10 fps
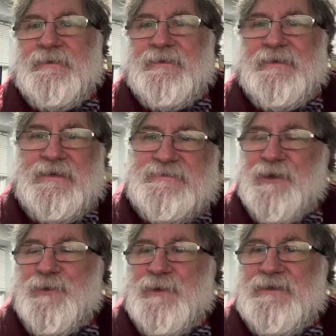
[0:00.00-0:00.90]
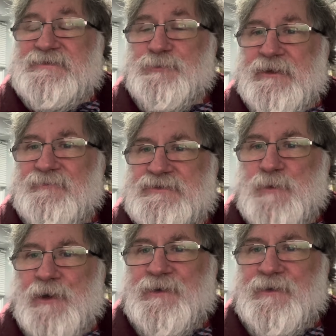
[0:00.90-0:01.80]
exonerates the previous
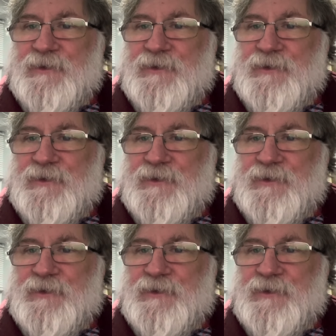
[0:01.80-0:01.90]
one.